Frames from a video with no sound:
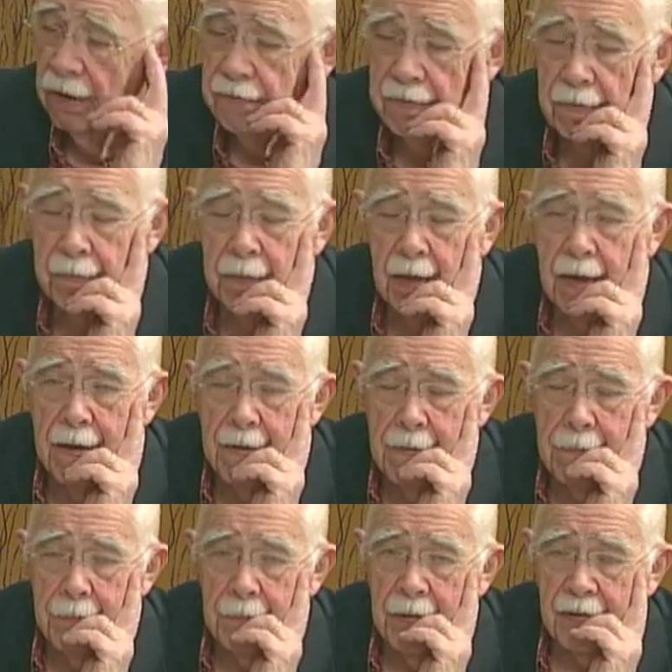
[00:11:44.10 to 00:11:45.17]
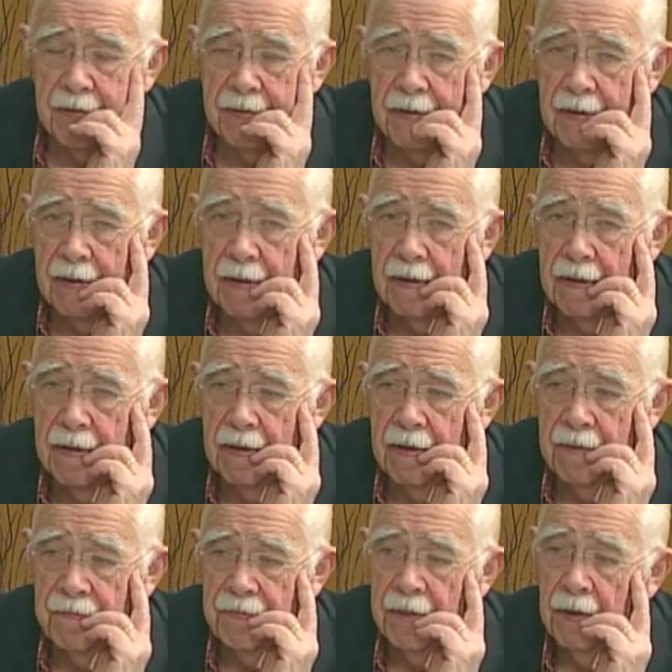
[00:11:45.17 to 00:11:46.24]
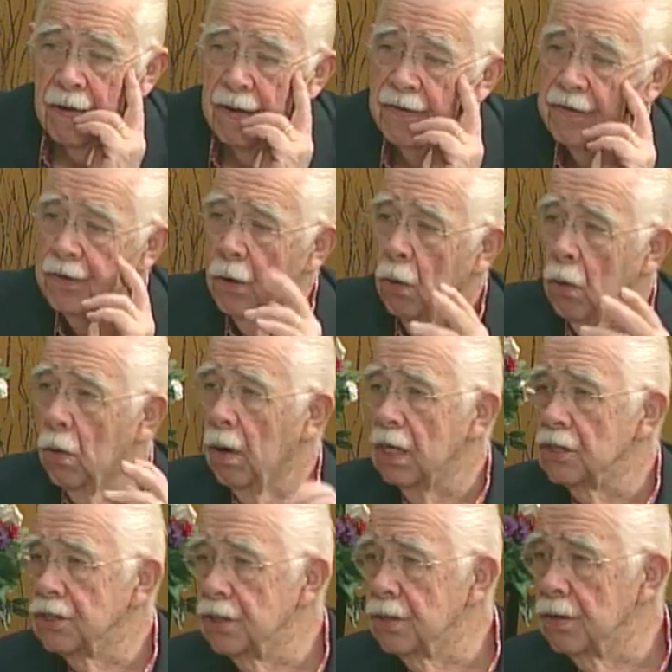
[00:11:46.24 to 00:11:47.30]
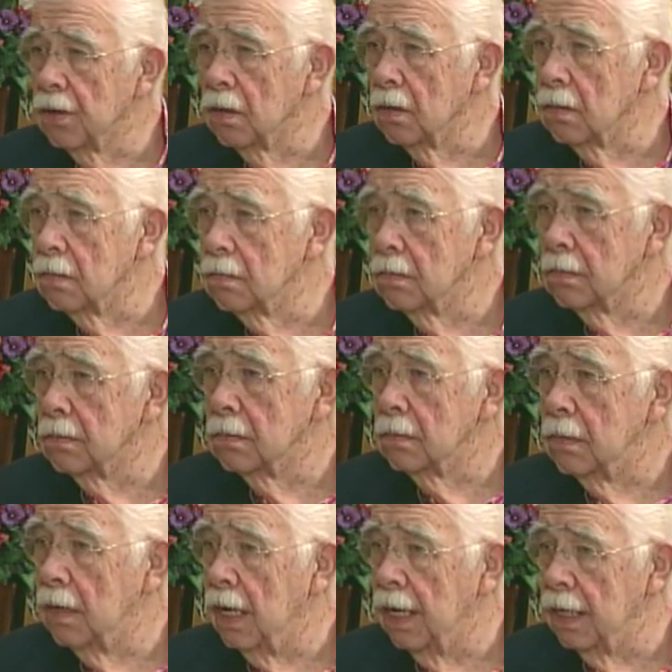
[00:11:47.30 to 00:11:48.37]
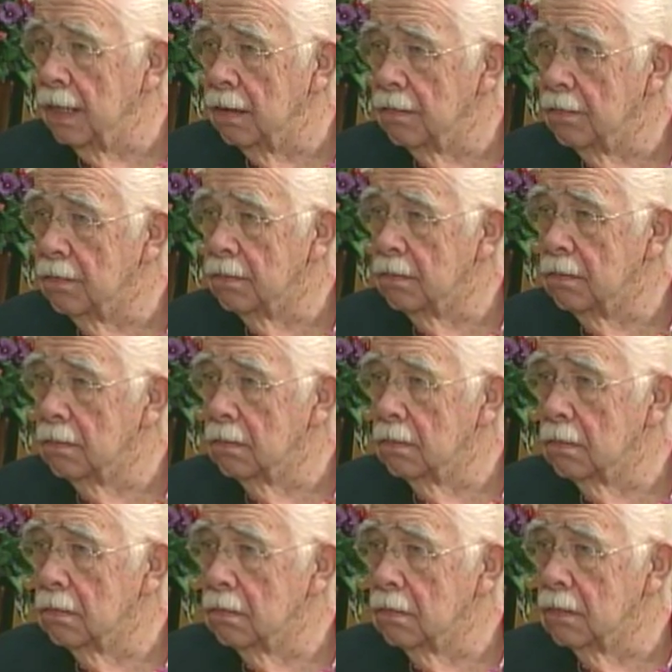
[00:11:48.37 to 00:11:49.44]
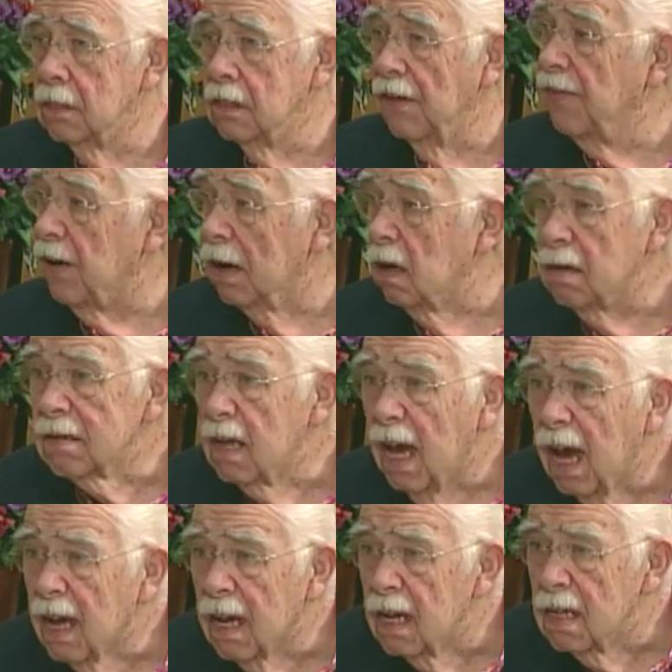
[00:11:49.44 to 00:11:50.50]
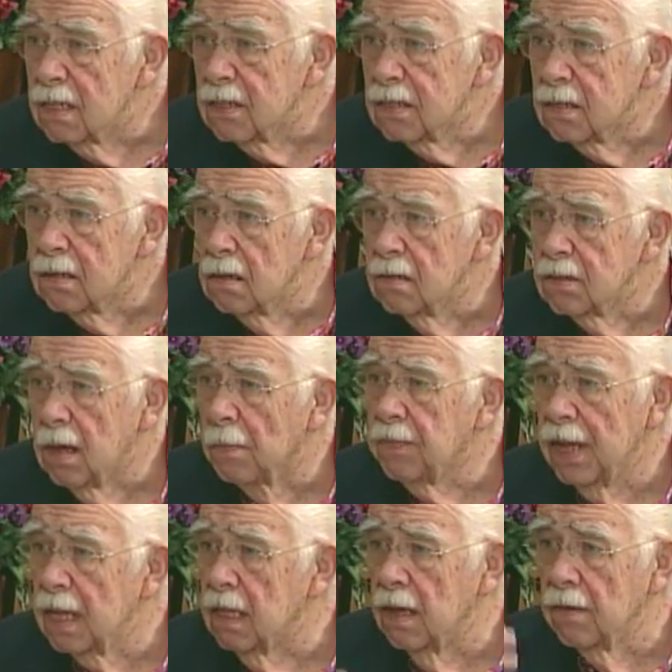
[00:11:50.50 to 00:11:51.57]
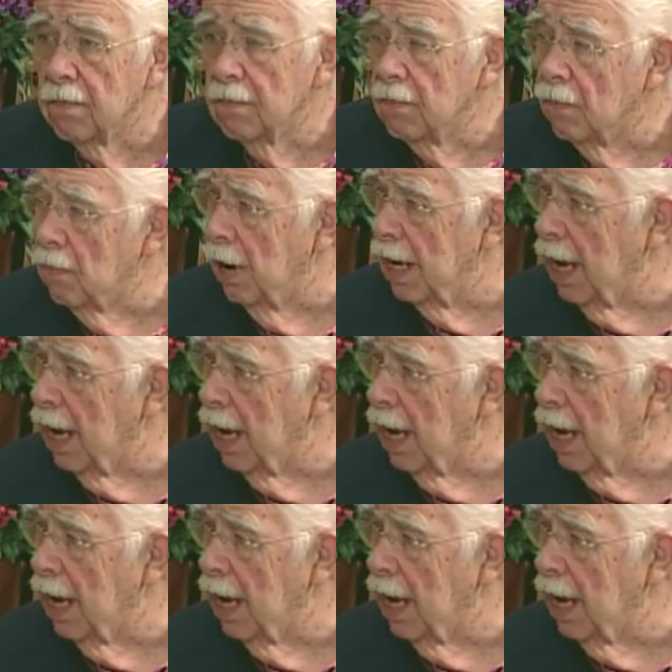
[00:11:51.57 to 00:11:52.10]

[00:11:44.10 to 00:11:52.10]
counts them. But if there is no question or any difficulty, I guess, or something that red